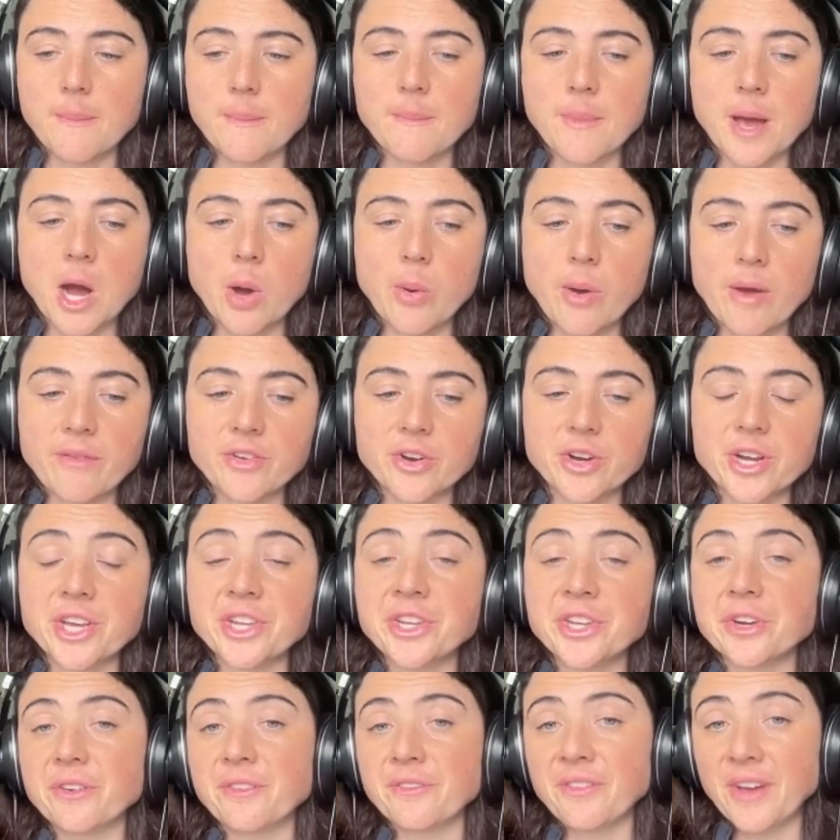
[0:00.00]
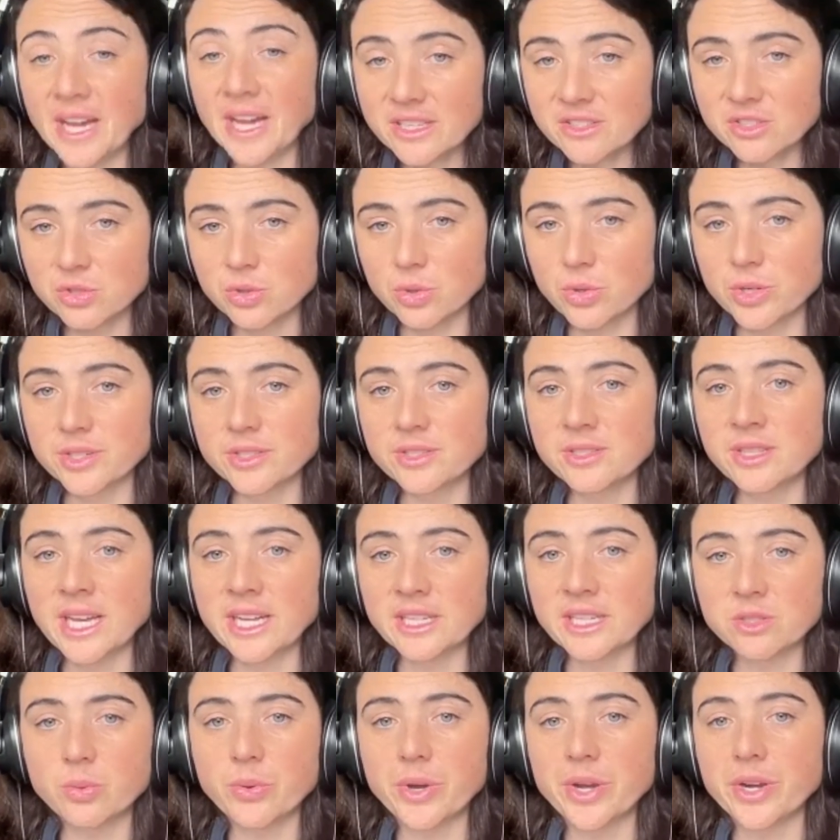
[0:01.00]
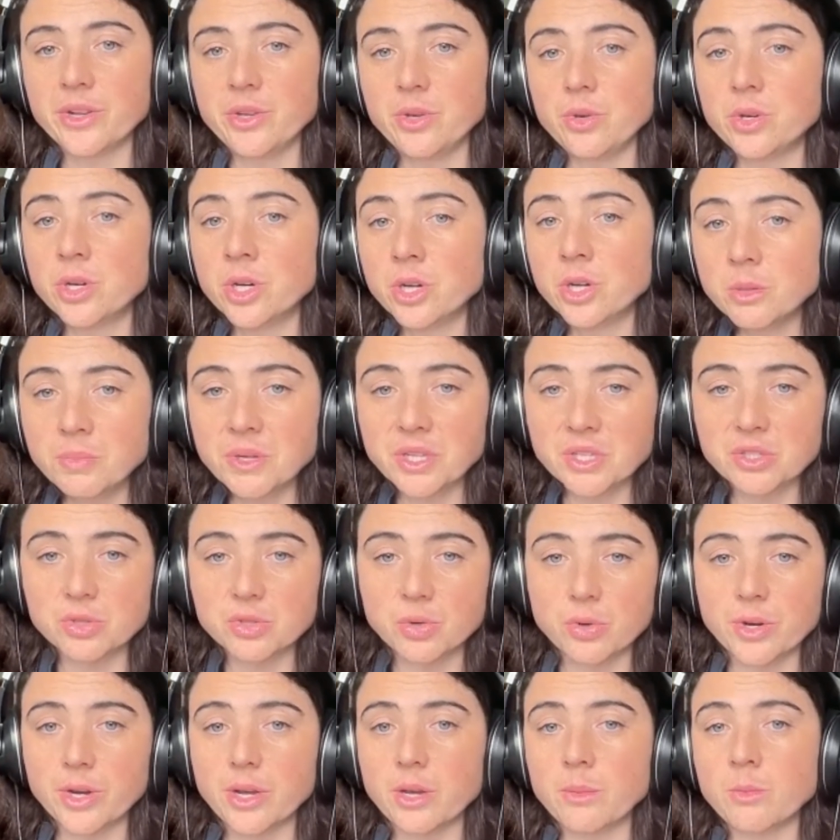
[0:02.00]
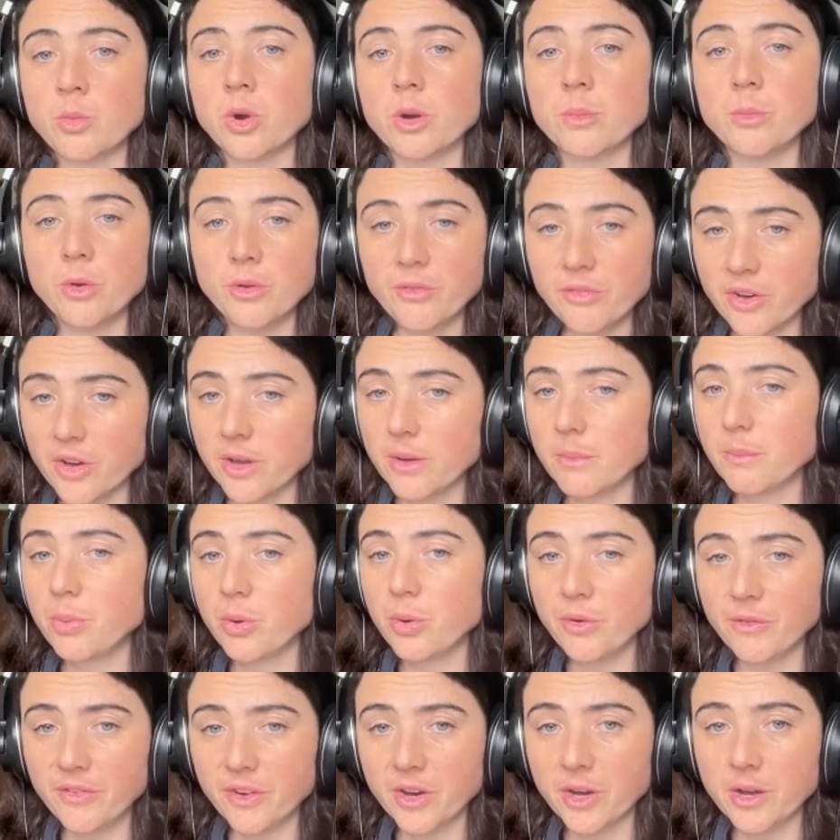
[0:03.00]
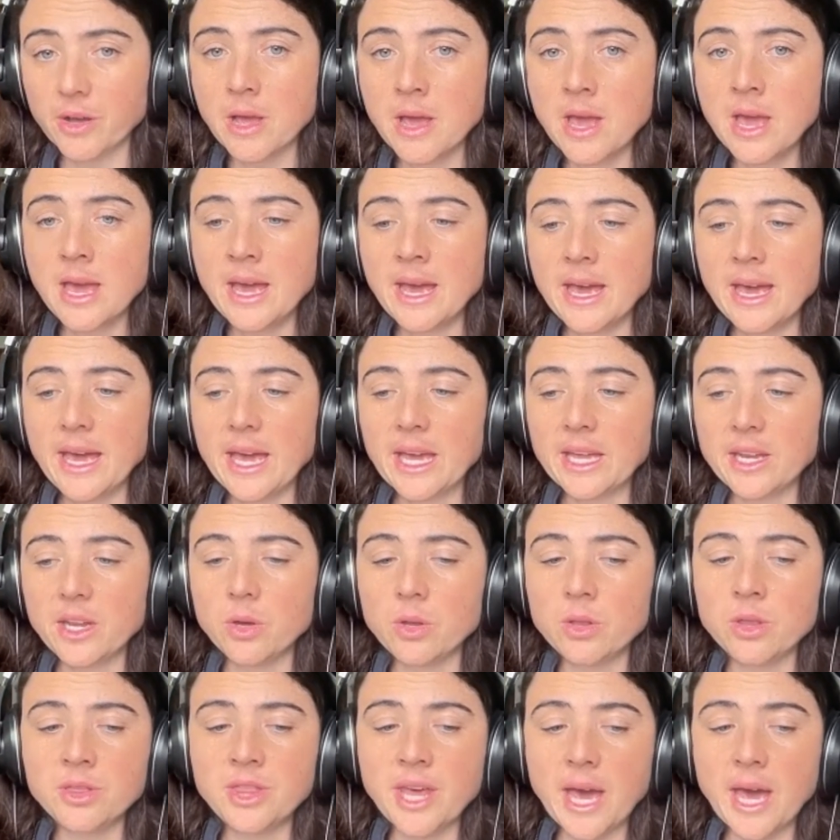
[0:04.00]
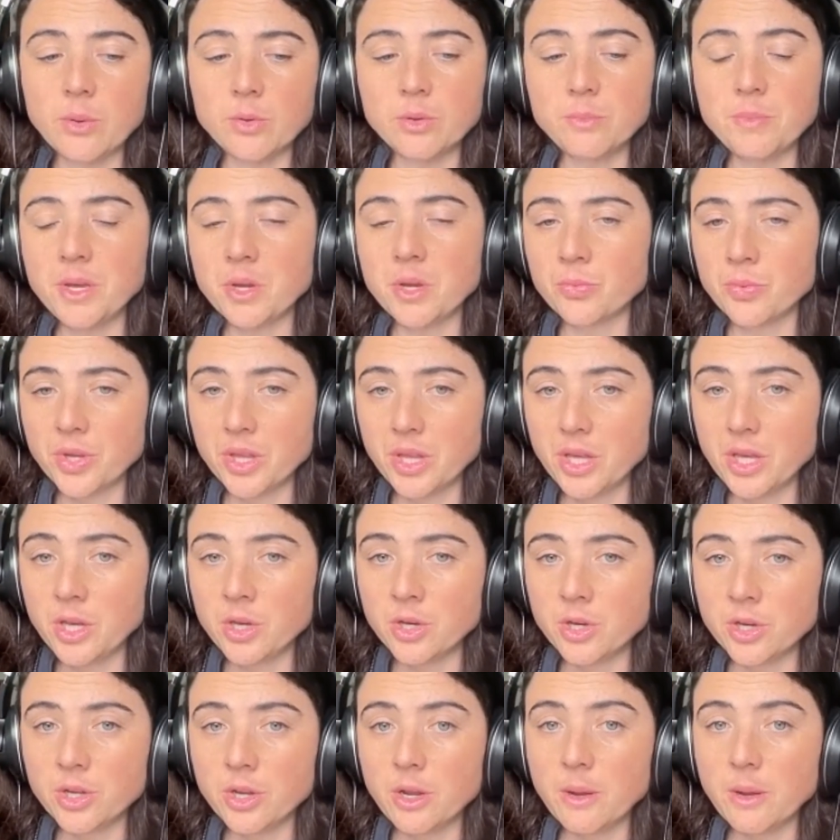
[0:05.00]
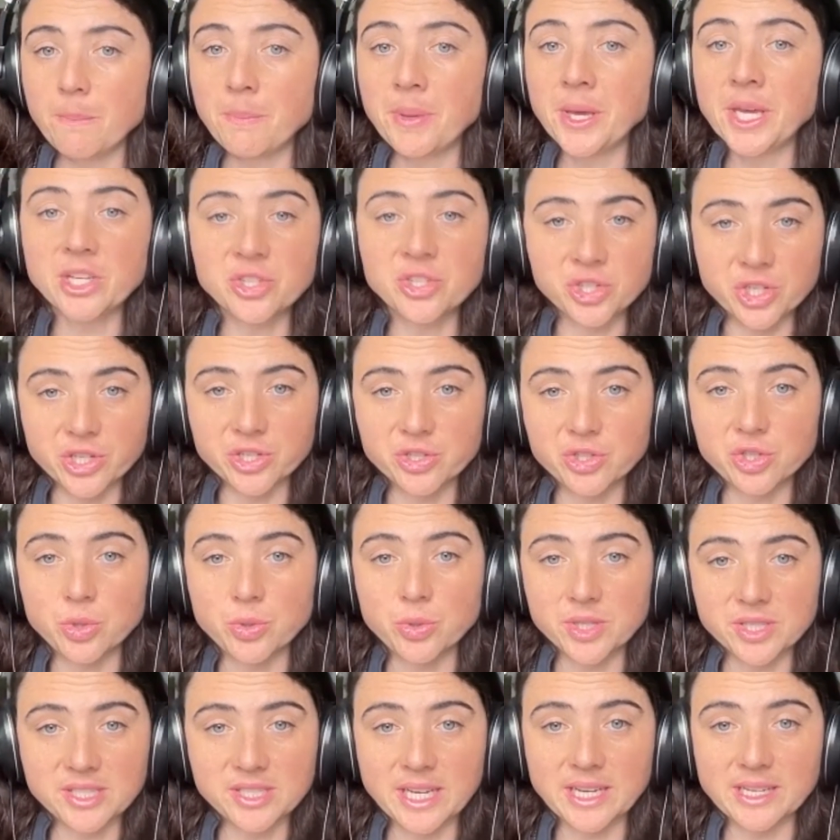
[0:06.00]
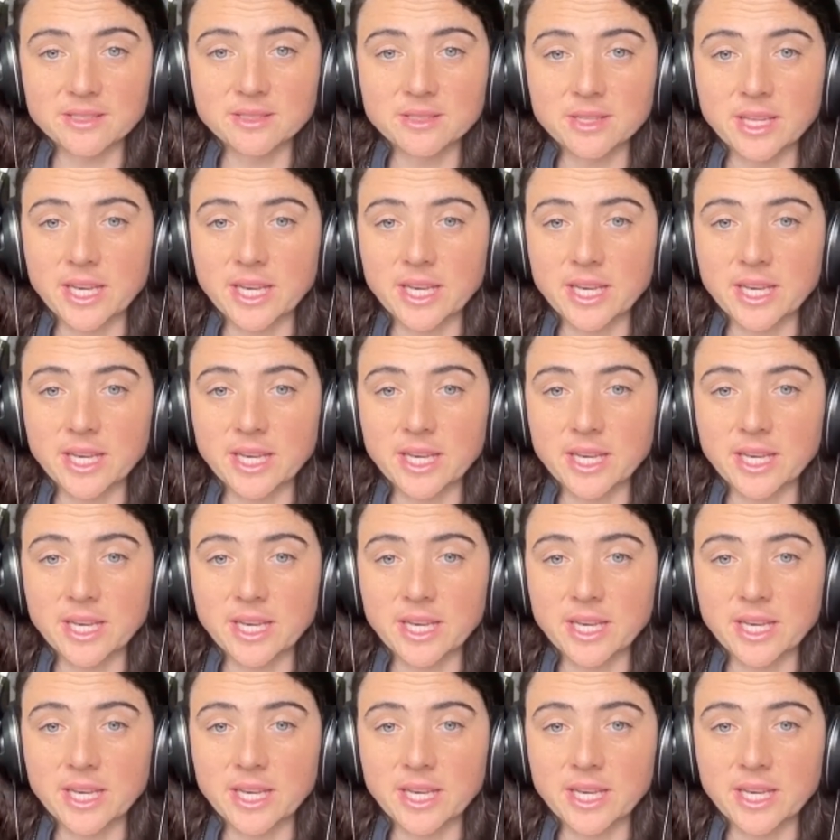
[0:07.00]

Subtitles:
However, in your fat stores, that's where you could be storing more MUFA and PUFA, and that would be a really good picture to assess.